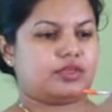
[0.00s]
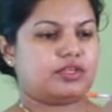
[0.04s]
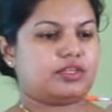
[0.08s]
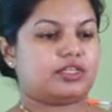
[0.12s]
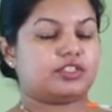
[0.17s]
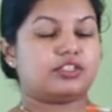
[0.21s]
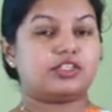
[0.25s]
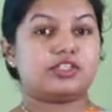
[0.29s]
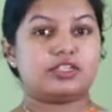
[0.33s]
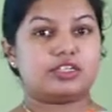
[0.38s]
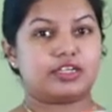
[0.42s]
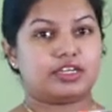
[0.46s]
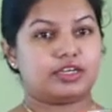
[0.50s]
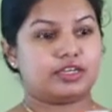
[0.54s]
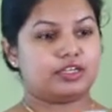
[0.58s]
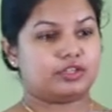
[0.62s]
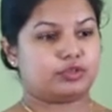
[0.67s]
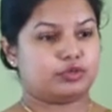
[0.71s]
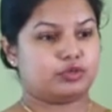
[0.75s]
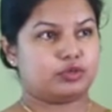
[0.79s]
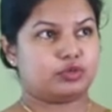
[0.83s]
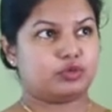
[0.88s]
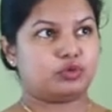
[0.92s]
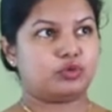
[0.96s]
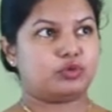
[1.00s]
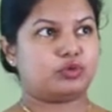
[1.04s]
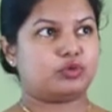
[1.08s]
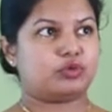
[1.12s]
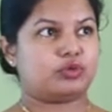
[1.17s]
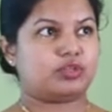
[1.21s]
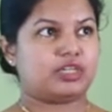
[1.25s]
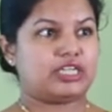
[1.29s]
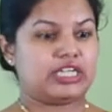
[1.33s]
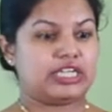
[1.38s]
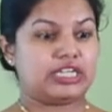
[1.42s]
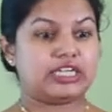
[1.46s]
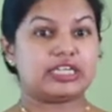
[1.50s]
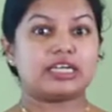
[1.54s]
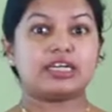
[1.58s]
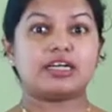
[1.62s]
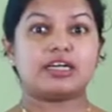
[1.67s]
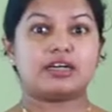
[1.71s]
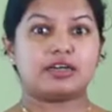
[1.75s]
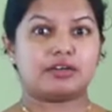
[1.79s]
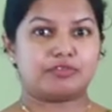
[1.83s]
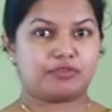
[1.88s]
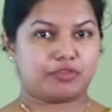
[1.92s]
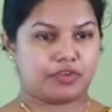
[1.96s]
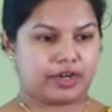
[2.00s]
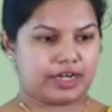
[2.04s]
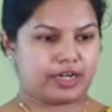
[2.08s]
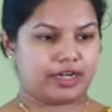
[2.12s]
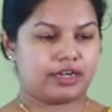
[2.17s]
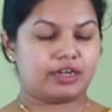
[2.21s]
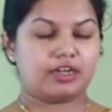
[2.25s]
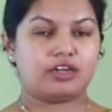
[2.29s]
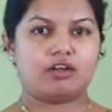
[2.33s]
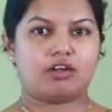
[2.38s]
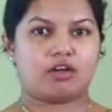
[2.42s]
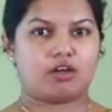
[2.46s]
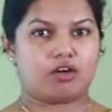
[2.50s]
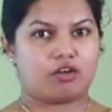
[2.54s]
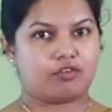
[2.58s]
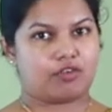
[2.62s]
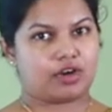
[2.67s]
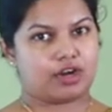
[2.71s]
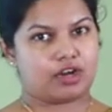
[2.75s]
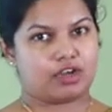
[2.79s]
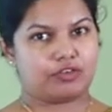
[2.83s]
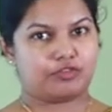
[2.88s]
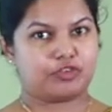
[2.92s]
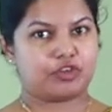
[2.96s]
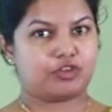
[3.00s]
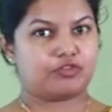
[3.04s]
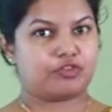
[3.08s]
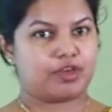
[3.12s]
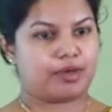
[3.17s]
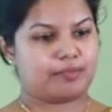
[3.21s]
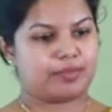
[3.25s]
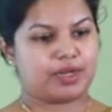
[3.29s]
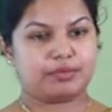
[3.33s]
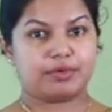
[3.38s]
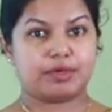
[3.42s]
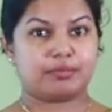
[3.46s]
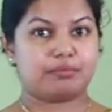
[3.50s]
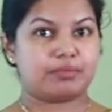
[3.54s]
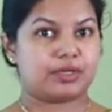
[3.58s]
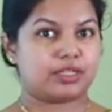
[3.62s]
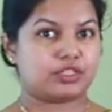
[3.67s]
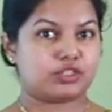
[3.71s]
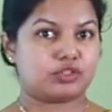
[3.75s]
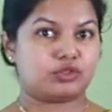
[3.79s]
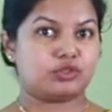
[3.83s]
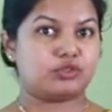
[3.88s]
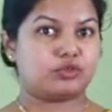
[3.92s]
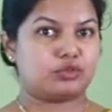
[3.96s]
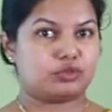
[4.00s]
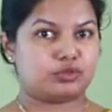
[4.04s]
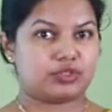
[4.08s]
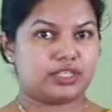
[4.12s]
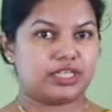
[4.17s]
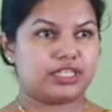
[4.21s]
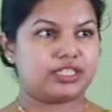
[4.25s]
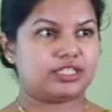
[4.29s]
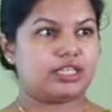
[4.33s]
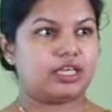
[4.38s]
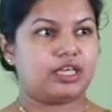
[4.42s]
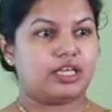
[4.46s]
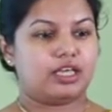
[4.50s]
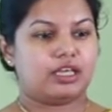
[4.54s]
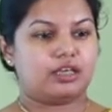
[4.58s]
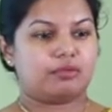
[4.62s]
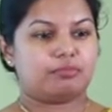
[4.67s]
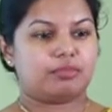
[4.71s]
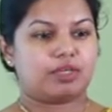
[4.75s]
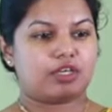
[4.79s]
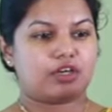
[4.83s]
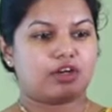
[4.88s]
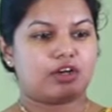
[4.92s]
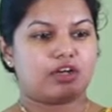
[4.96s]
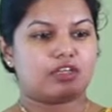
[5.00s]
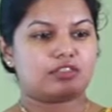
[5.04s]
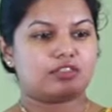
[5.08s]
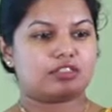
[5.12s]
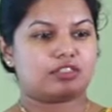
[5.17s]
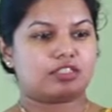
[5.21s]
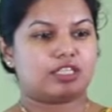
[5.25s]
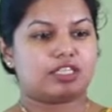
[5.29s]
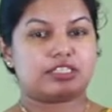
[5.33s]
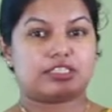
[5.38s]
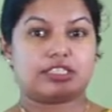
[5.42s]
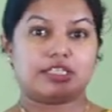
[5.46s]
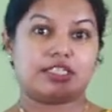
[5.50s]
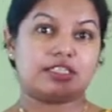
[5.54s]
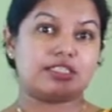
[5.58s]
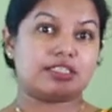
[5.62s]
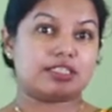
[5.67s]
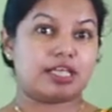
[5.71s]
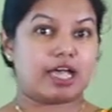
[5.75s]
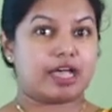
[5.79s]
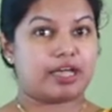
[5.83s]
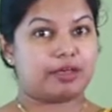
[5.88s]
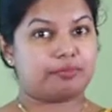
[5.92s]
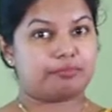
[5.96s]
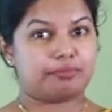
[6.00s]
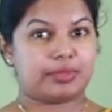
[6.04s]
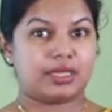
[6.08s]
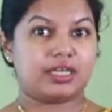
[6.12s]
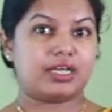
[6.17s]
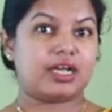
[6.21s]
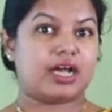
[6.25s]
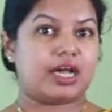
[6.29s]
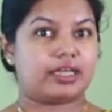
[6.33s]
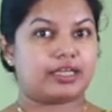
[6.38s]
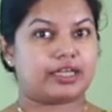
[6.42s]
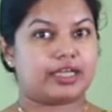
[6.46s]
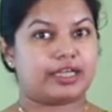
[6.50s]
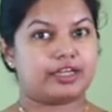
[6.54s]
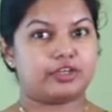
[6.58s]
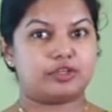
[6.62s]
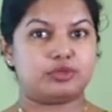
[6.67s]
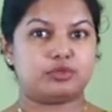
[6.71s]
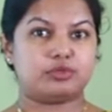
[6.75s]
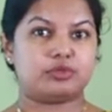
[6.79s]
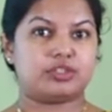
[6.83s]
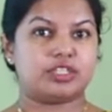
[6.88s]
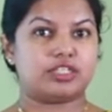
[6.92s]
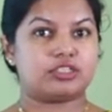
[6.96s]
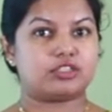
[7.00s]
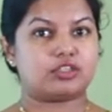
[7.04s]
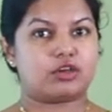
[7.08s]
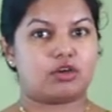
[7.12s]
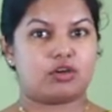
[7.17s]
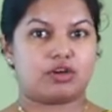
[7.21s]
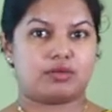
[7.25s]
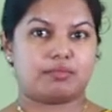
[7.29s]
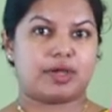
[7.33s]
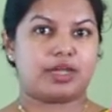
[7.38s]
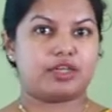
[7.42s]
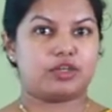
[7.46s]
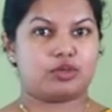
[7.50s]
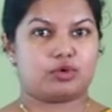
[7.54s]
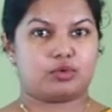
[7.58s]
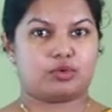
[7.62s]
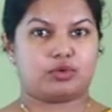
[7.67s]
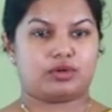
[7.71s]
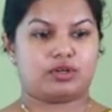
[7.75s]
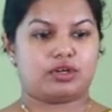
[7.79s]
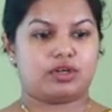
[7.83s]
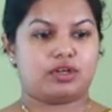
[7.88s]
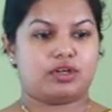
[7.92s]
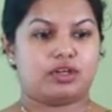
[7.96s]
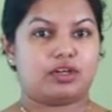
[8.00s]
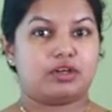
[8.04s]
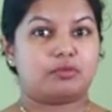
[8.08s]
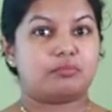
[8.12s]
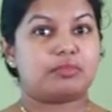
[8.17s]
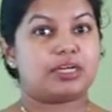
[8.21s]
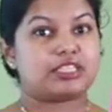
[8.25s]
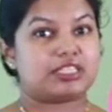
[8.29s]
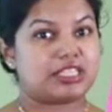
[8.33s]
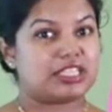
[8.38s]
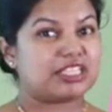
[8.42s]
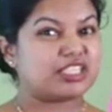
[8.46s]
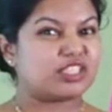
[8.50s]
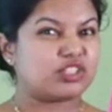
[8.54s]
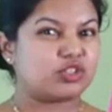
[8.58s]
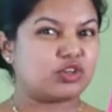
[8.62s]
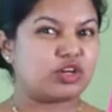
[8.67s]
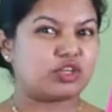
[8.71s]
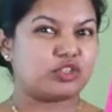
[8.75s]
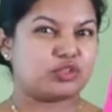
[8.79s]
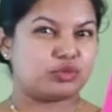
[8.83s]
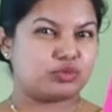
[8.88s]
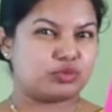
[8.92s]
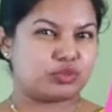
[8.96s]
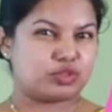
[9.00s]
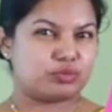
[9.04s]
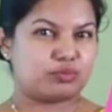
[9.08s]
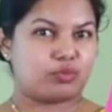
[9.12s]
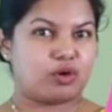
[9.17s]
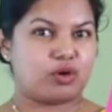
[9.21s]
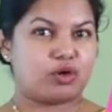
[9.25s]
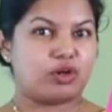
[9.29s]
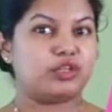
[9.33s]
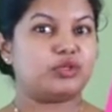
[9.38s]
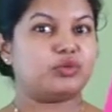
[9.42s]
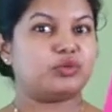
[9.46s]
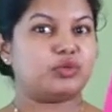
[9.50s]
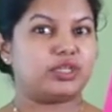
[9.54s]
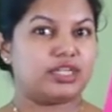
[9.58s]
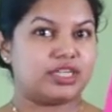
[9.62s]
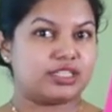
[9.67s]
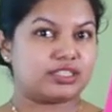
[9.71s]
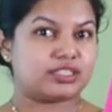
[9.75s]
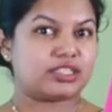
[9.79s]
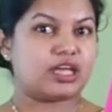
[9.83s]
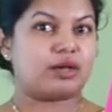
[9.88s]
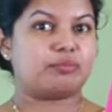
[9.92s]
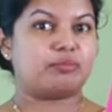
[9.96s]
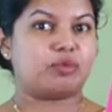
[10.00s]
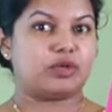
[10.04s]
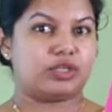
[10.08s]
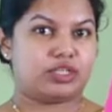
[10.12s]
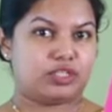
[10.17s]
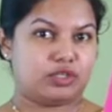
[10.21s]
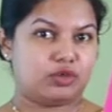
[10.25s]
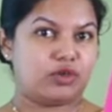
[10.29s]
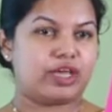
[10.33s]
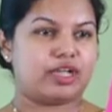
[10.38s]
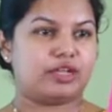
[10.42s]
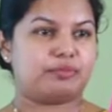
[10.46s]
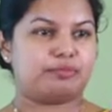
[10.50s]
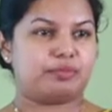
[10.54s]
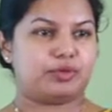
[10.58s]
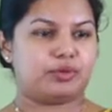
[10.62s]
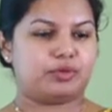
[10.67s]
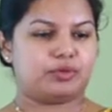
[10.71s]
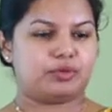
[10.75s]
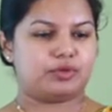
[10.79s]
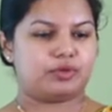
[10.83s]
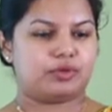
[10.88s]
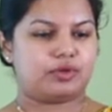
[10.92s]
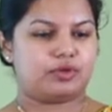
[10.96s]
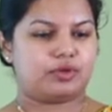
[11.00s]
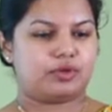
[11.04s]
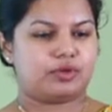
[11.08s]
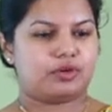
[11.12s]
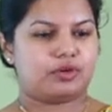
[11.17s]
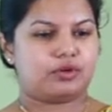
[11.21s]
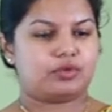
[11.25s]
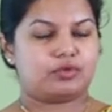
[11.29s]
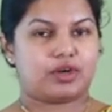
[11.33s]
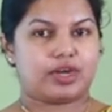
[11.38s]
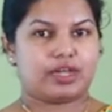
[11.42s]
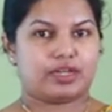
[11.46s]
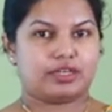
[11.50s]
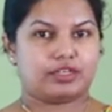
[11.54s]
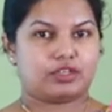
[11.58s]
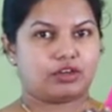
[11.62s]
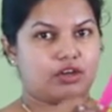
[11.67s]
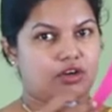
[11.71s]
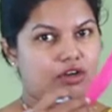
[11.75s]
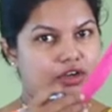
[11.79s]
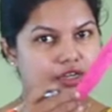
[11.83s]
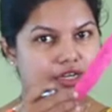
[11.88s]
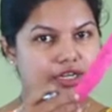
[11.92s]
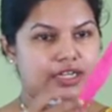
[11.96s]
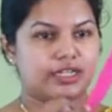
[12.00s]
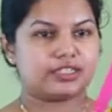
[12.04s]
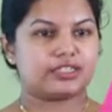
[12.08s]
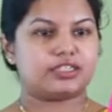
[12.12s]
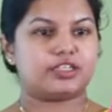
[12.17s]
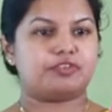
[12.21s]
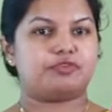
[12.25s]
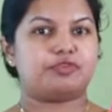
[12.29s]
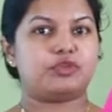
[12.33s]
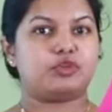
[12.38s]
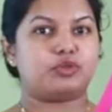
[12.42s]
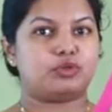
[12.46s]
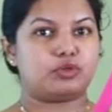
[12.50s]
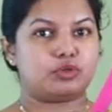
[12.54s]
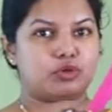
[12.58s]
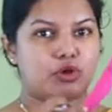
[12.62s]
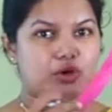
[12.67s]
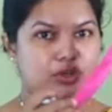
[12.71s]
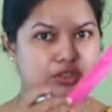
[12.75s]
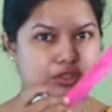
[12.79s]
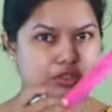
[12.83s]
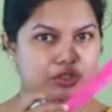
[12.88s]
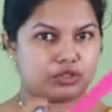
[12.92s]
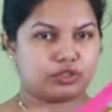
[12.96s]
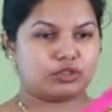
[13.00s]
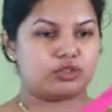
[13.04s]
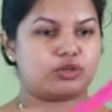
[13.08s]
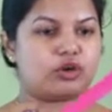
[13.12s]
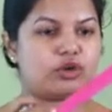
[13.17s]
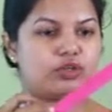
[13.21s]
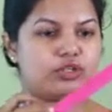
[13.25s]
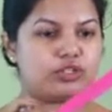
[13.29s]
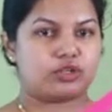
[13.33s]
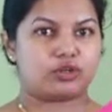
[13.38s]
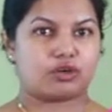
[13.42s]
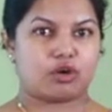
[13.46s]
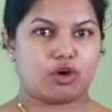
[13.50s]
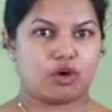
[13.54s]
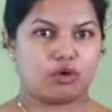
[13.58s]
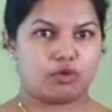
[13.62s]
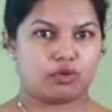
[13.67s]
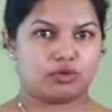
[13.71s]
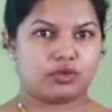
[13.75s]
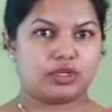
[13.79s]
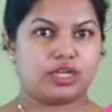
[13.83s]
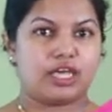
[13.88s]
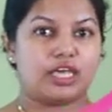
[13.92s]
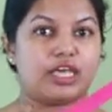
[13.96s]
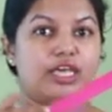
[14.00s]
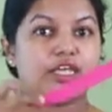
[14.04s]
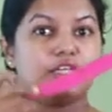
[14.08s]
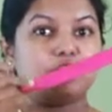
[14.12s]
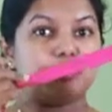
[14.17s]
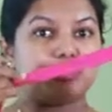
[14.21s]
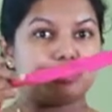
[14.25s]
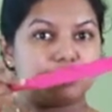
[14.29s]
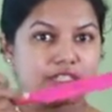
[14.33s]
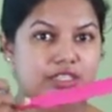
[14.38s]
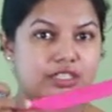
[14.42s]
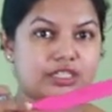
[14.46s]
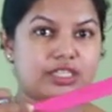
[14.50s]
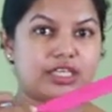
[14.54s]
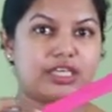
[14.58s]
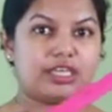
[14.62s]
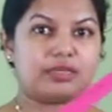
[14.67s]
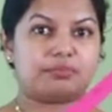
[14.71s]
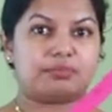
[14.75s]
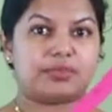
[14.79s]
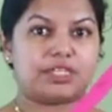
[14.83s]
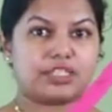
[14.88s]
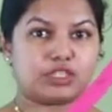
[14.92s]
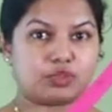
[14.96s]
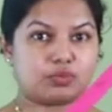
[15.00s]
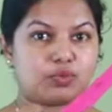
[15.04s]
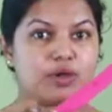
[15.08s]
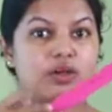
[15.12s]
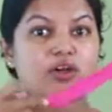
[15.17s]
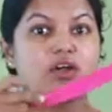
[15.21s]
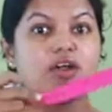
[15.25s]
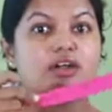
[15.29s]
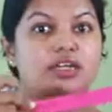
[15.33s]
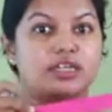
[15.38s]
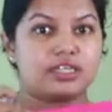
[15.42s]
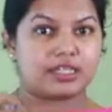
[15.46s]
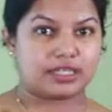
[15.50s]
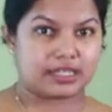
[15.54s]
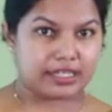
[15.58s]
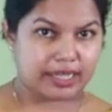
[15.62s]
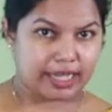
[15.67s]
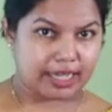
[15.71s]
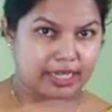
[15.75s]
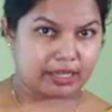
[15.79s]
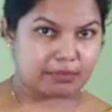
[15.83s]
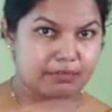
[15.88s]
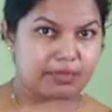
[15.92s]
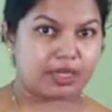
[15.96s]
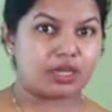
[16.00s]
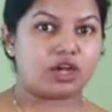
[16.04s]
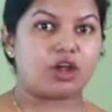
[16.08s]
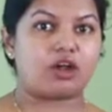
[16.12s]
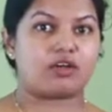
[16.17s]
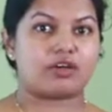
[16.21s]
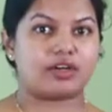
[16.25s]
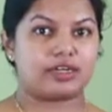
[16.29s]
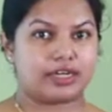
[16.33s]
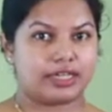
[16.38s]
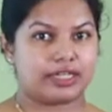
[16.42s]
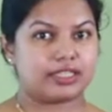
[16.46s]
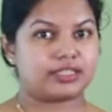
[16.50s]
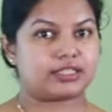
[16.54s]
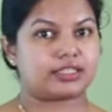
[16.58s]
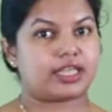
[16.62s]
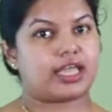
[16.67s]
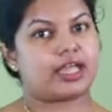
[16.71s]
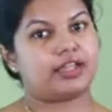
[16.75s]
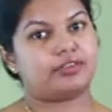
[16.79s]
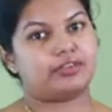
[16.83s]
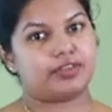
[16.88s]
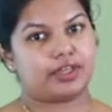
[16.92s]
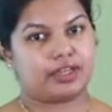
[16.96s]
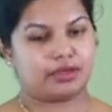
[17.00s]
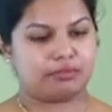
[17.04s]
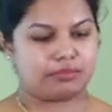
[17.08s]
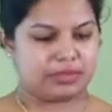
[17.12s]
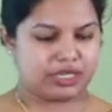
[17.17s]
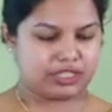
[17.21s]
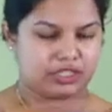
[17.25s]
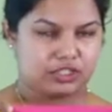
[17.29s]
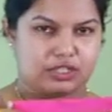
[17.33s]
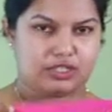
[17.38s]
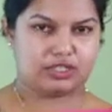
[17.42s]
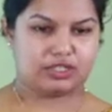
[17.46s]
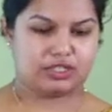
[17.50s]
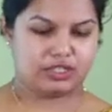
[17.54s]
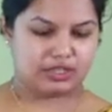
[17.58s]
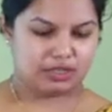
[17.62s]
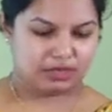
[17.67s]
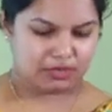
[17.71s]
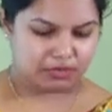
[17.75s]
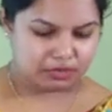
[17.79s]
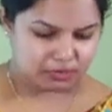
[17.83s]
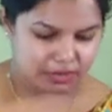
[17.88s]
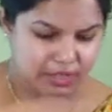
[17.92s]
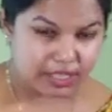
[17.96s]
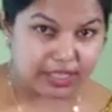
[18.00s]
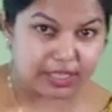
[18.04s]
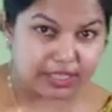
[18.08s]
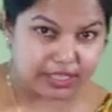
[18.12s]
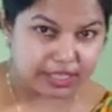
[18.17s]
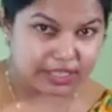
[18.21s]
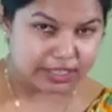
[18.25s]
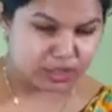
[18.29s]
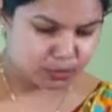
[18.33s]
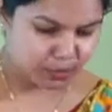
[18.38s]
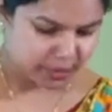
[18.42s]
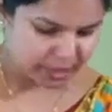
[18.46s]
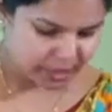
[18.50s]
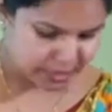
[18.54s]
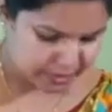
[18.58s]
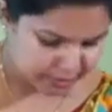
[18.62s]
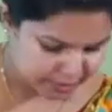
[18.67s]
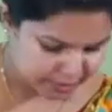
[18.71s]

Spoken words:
Children, you need a friend or one of your family members to do this, because since I'm big I can do this on my own, but since you are too small you need somebody to help you, right? Or else if you do on your own, you just keep this one on a table or a desk and then measure in this way.